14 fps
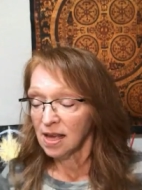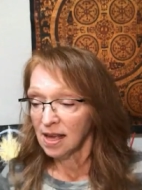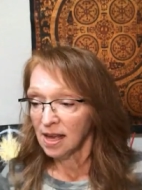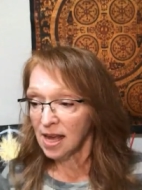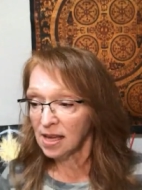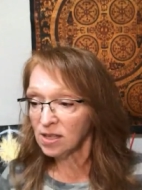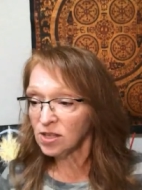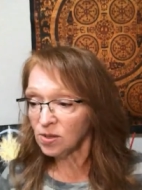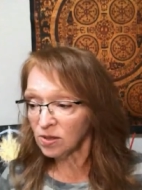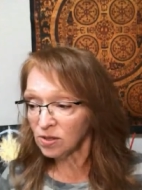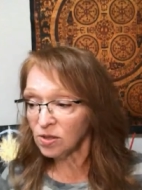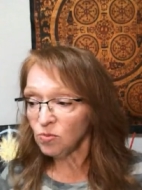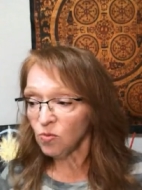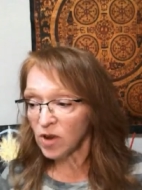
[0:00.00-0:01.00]
And
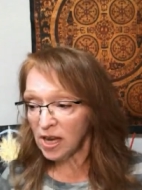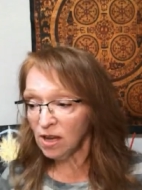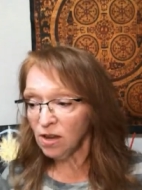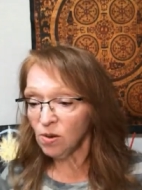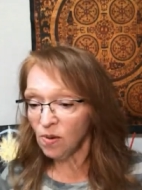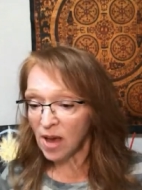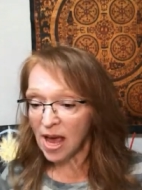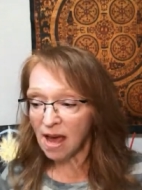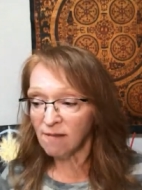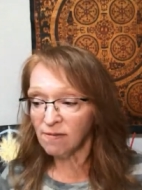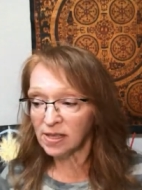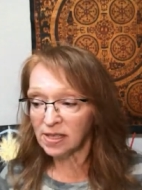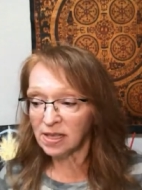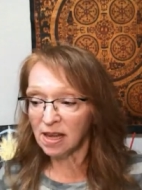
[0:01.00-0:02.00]
when you have
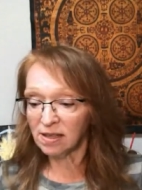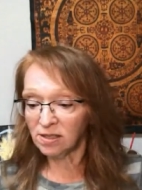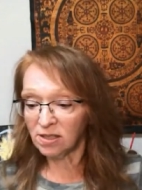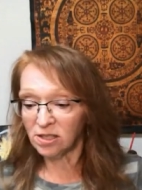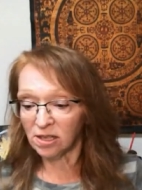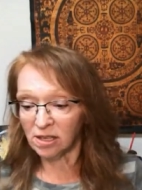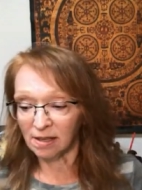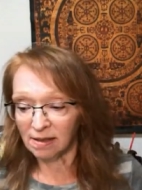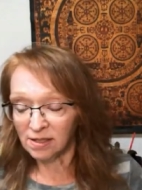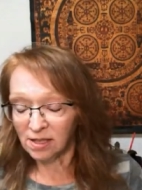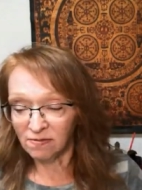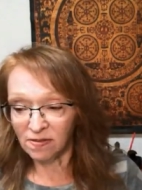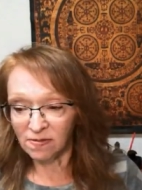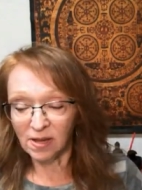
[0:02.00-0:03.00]
intention,
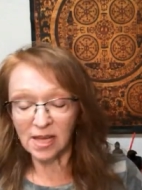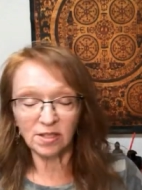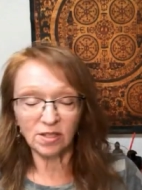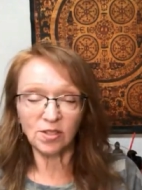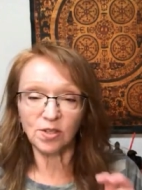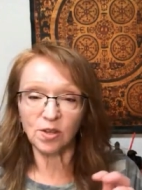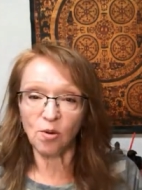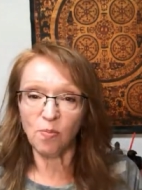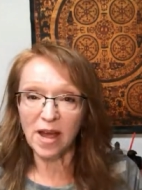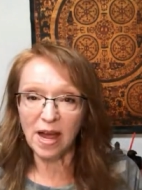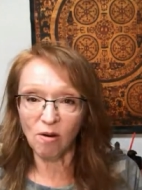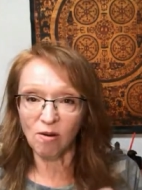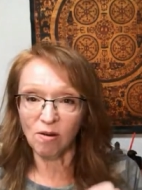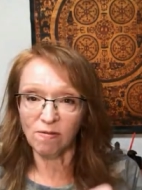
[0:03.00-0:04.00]
it's so
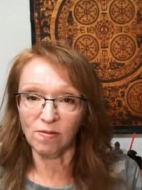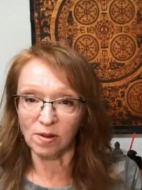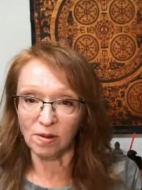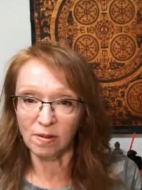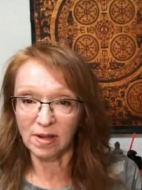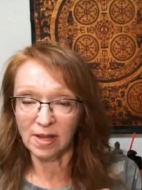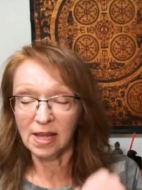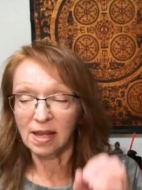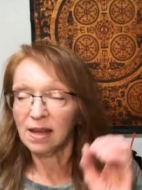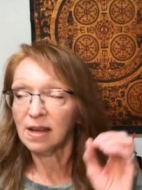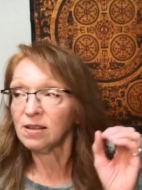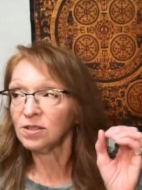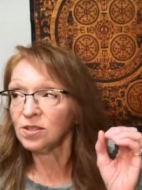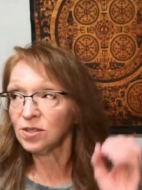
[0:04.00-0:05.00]
powerful.
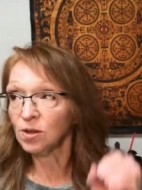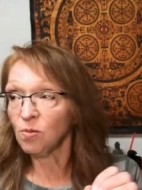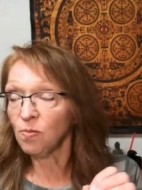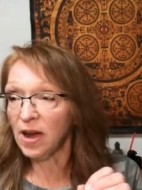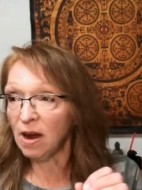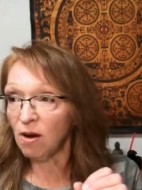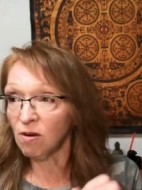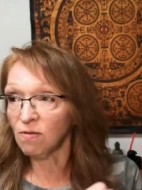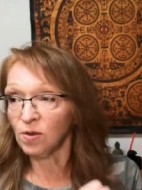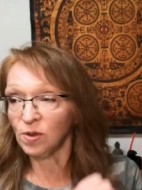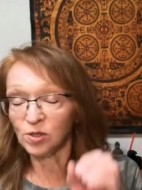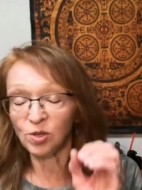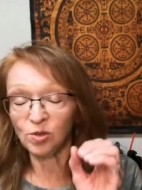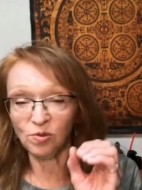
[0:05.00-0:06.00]
It is so powerful
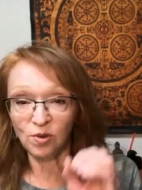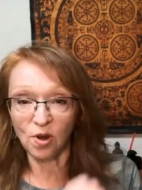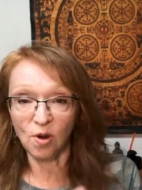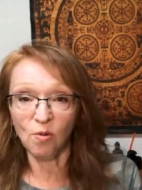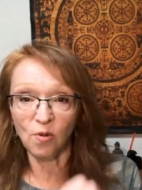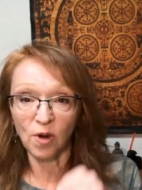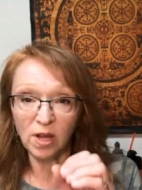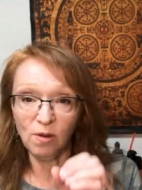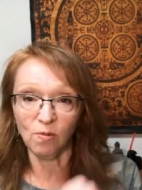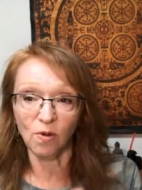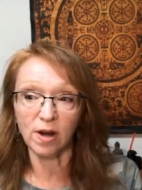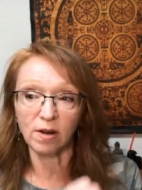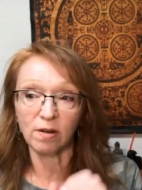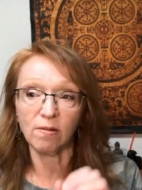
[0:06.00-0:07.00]
to know what you
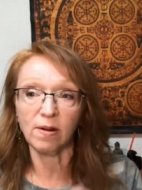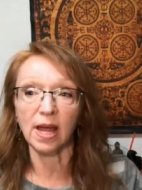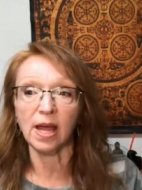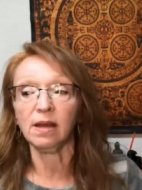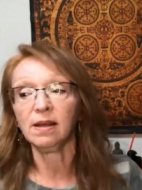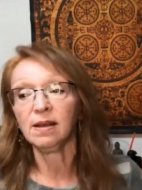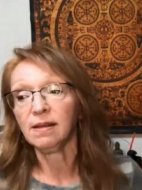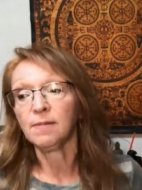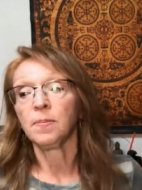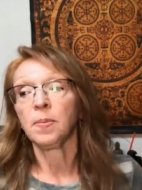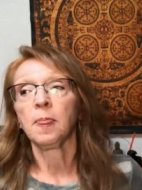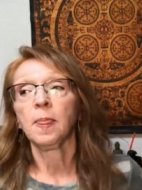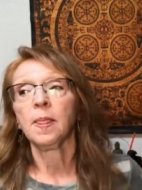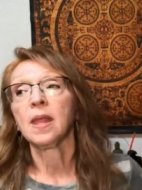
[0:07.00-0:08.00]
want to create
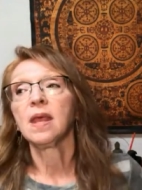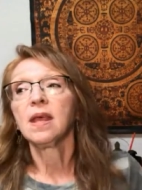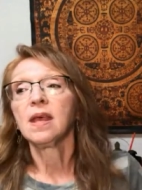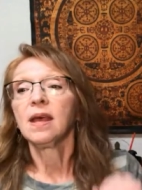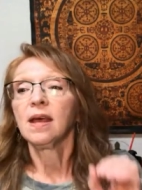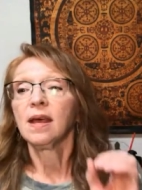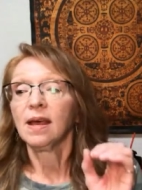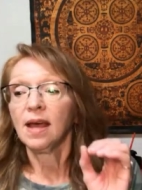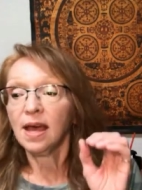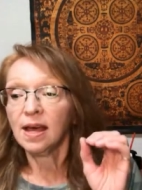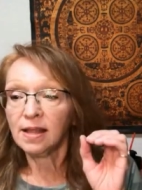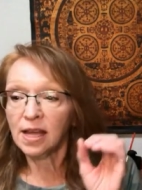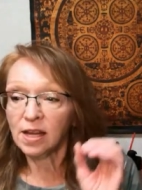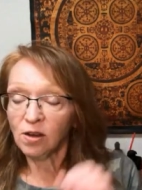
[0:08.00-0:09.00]

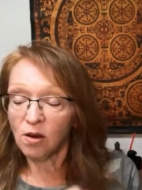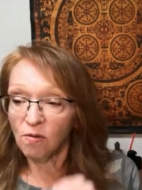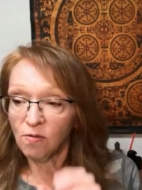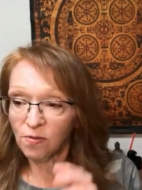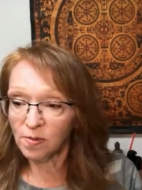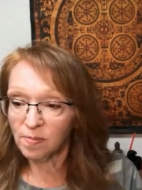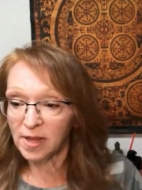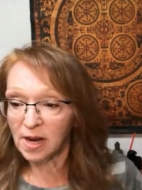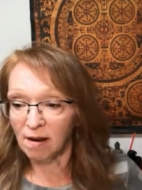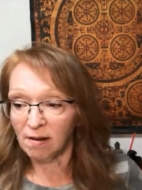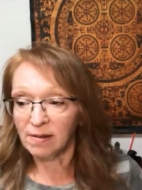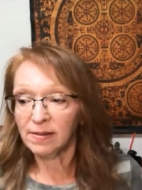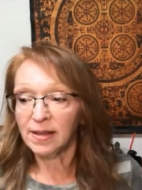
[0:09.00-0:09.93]
and then go from there.